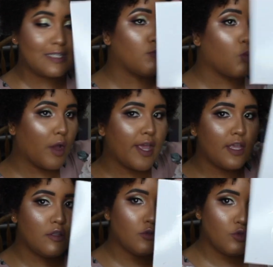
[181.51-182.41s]
is
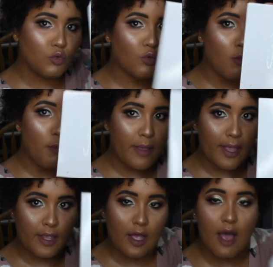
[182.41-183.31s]
way too
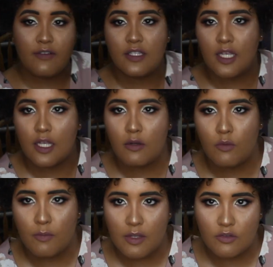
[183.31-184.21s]
big. I haven't taken
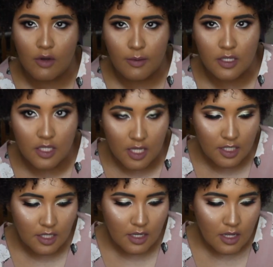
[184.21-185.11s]
it with me traveling yet